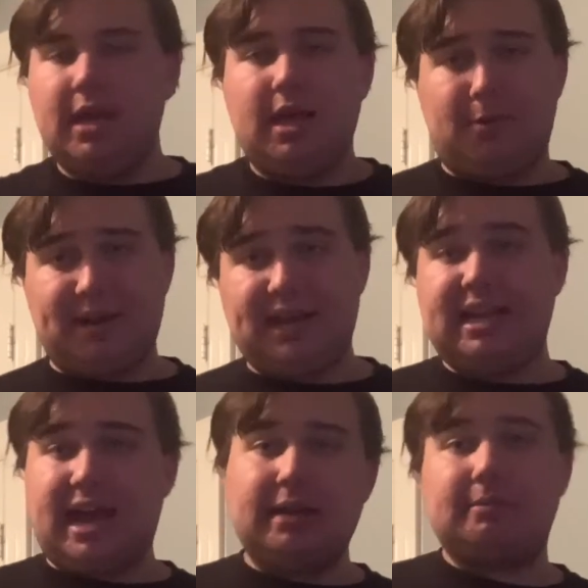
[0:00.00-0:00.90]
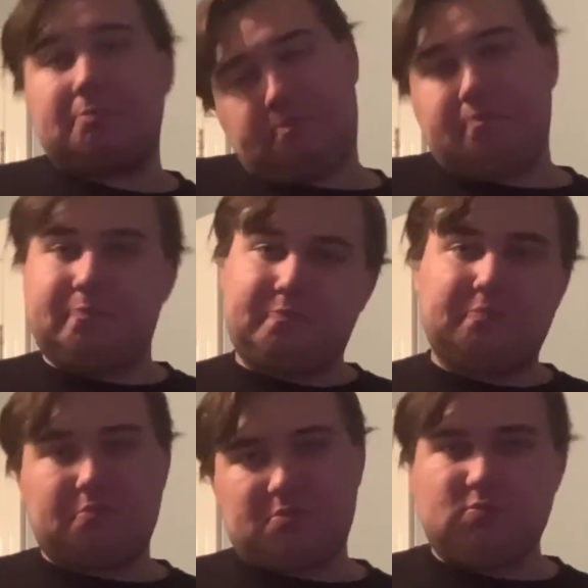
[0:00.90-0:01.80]
What I got,
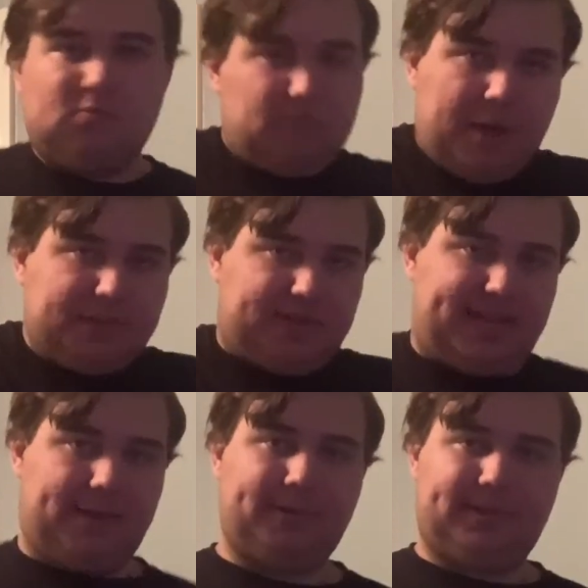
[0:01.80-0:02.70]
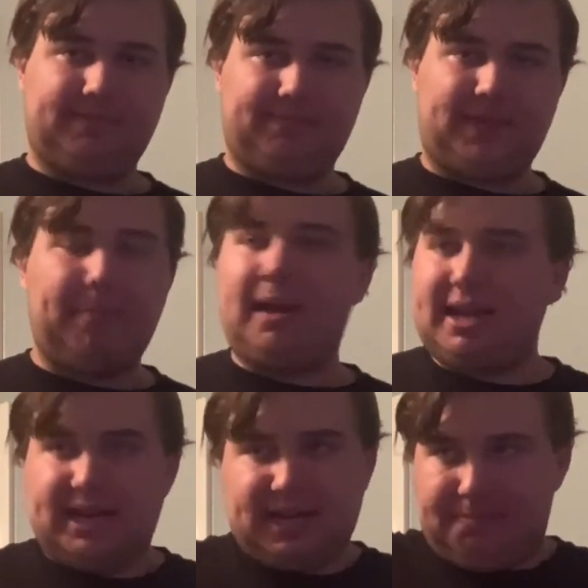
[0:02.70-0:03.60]
I was okay with. I'm not
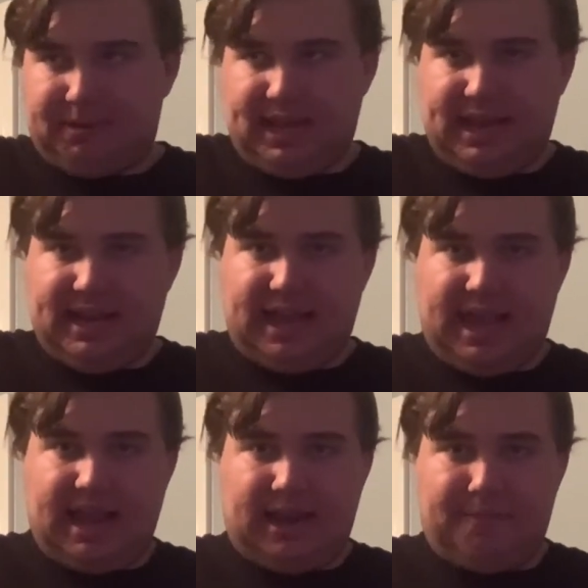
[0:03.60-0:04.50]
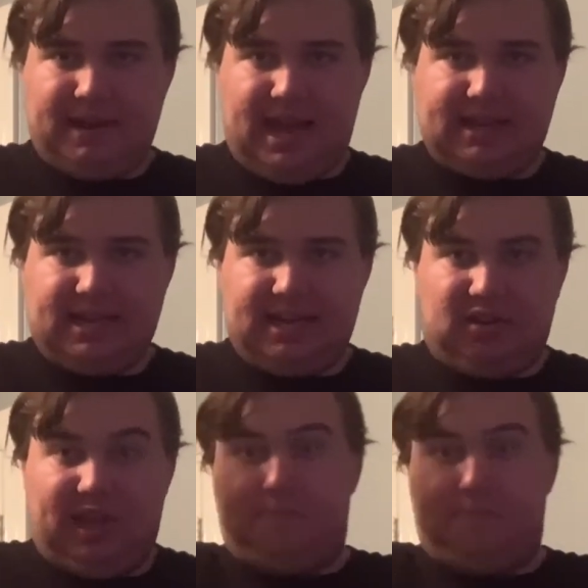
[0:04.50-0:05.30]
gonna complain, and I'm not gonna like